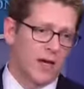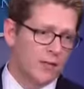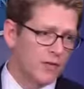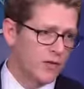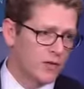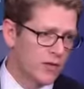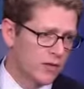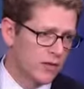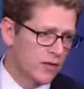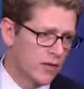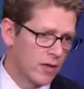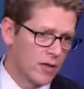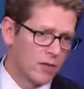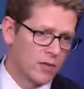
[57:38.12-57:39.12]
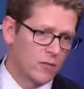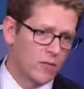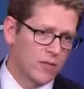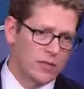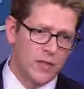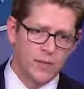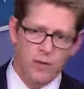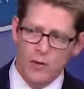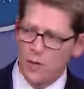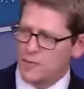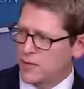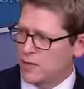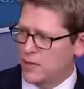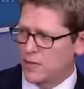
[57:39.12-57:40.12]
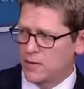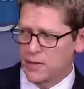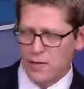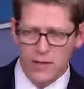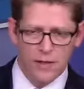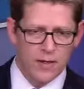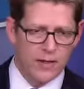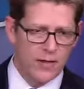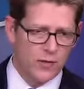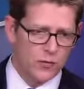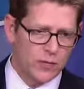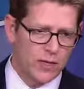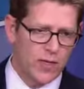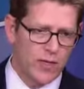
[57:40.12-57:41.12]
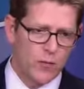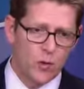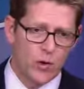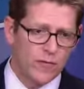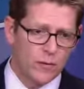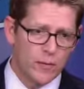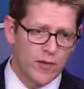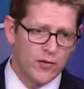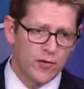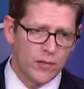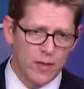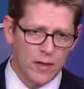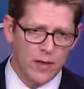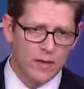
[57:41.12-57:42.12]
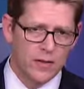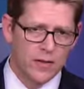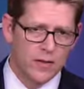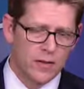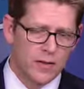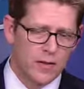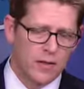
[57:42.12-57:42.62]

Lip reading: I mean, obviously, we'll keep you updated as we have more information about